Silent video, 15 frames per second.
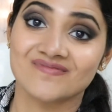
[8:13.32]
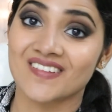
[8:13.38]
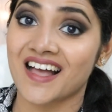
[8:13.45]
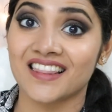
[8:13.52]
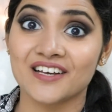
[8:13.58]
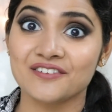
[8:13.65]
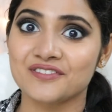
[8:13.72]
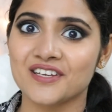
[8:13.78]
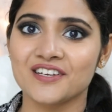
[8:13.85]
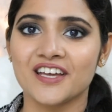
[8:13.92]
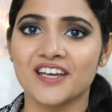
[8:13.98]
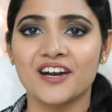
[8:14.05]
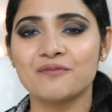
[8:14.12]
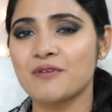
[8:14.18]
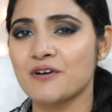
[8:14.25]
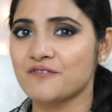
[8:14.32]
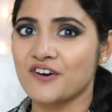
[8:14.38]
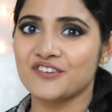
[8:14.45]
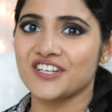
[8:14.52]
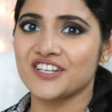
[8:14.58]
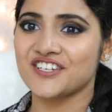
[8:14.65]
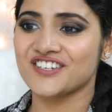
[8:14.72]
I love skincare and my
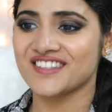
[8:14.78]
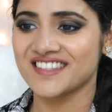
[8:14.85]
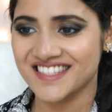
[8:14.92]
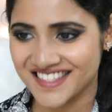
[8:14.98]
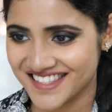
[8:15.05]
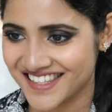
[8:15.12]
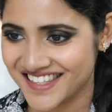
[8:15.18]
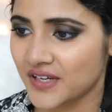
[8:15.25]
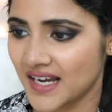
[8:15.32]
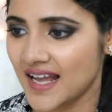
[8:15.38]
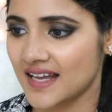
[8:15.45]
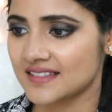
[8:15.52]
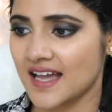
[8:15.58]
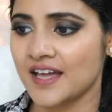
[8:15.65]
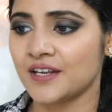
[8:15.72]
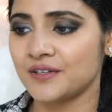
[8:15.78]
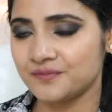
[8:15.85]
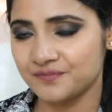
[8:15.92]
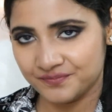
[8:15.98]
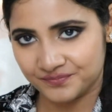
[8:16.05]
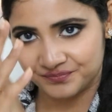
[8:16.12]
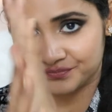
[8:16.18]
foundations. Really excited
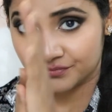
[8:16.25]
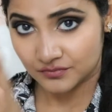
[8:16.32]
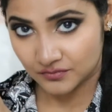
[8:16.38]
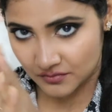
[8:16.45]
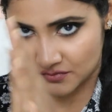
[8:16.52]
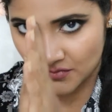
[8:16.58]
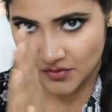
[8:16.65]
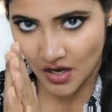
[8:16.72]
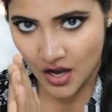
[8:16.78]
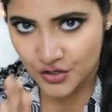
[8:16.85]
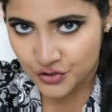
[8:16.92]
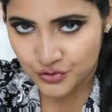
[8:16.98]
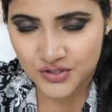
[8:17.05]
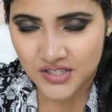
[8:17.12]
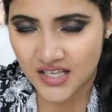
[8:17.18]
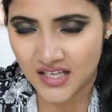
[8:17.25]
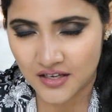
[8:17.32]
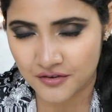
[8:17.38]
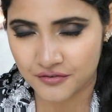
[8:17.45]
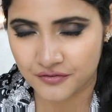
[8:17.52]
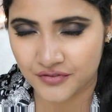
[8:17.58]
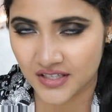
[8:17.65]
to see
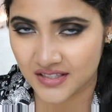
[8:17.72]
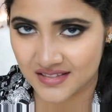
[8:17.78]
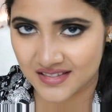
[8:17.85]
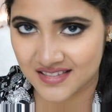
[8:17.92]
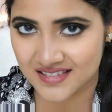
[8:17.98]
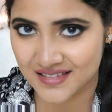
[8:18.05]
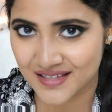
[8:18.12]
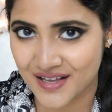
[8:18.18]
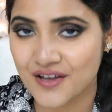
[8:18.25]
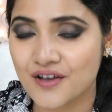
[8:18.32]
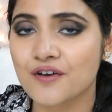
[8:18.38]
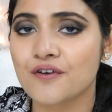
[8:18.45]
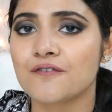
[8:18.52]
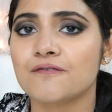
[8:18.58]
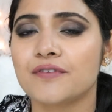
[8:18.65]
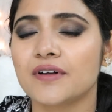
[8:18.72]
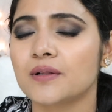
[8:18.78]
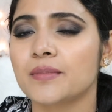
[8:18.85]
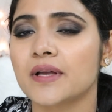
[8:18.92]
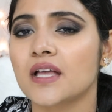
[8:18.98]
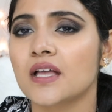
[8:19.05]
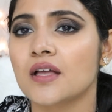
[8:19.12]
if this will
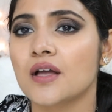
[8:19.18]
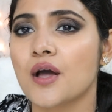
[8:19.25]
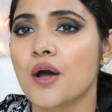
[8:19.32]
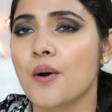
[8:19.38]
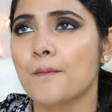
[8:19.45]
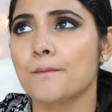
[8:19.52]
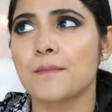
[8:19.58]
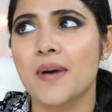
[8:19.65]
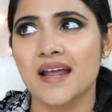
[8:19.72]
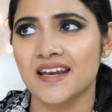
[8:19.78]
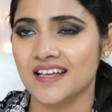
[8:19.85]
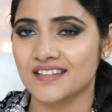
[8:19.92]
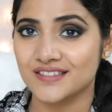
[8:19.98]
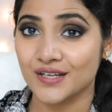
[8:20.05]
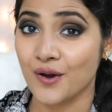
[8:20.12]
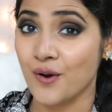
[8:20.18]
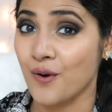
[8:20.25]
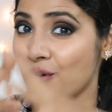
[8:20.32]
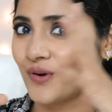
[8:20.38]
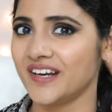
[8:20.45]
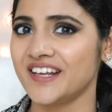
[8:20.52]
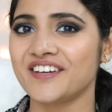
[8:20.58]
be my next
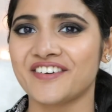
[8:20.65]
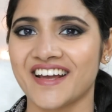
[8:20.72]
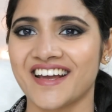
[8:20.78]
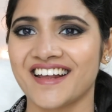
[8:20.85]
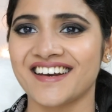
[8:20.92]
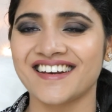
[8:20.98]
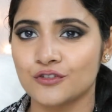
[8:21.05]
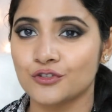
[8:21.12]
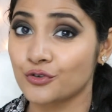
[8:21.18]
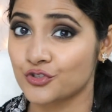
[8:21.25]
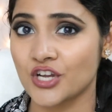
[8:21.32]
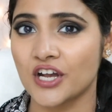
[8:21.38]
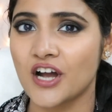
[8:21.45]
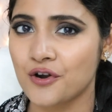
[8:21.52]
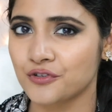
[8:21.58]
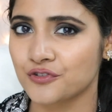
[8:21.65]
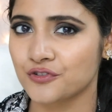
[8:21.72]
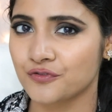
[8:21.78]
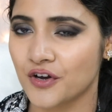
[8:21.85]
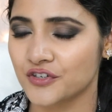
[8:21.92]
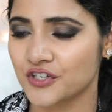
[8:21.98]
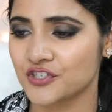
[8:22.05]
holy grail. So to check out this
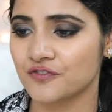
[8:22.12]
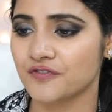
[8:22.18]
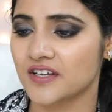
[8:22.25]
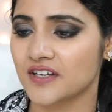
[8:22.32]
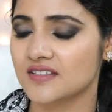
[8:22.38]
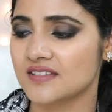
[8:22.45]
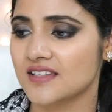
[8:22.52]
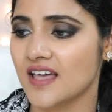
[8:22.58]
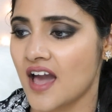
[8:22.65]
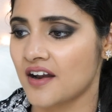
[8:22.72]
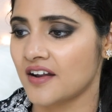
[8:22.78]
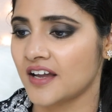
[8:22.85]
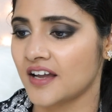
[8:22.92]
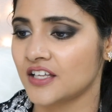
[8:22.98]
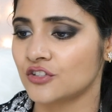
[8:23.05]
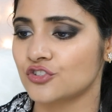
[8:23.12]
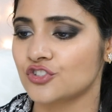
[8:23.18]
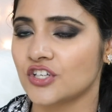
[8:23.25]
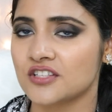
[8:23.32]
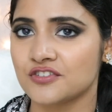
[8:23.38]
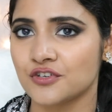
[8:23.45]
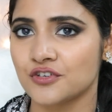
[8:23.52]
foundation, Faces Canada in the
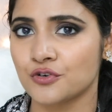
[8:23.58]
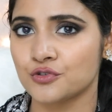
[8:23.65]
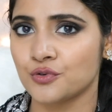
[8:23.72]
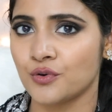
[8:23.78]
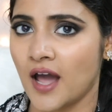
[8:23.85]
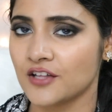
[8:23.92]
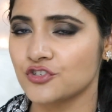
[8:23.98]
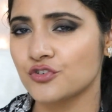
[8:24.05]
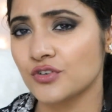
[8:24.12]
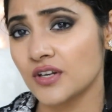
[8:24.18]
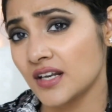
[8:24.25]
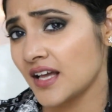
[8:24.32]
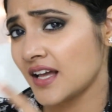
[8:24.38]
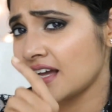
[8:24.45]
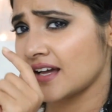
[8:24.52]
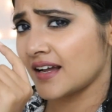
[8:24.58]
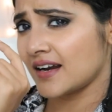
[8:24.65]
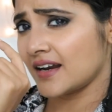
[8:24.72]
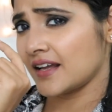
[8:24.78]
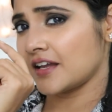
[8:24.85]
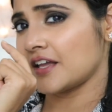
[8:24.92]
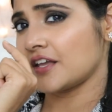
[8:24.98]
shade 02 Natural.
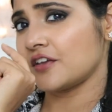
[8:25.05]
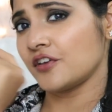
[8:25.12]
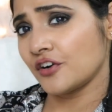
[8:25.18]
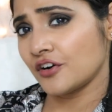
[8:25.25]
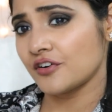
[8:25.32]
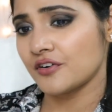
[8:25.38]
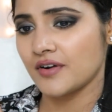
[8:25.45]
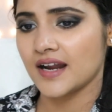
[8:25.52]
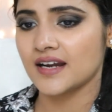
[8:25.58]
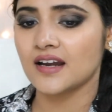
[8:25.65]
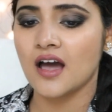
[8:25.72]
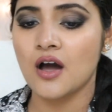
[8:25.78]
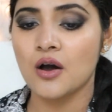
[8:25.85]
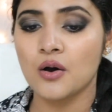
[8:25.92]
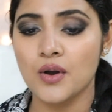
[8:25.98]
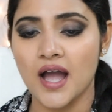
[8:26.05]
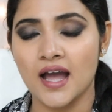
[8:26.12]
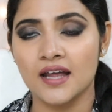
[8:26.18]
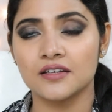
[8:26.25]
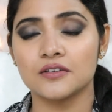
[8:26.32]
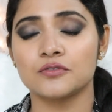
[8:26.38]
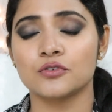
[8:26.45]
Click here right now
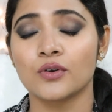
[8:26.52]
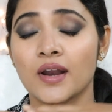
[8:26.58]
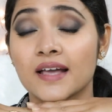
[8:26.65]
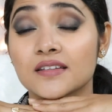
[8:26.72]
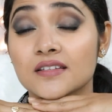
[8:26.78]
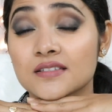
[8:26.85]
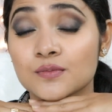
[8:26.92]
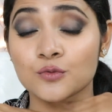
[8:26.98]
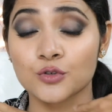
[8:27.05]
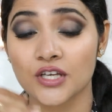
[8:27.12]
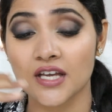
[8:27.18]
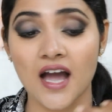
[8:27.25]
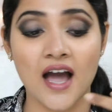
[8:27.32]
and if you like the smoky